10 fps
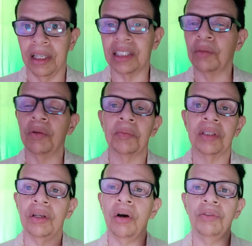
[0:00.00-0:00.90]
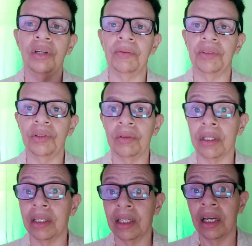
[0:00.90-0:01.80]
And some women say, oh, you don't have to do
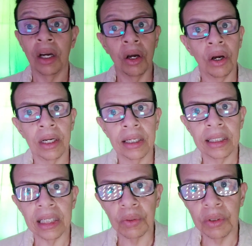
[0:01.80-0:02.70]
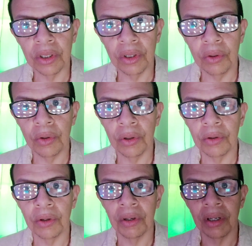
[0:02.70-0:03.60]
that. Yes, we do.
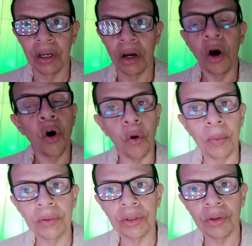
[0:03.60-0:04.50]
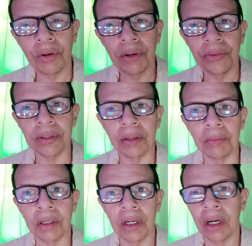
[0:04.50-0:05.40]
Open the door for them.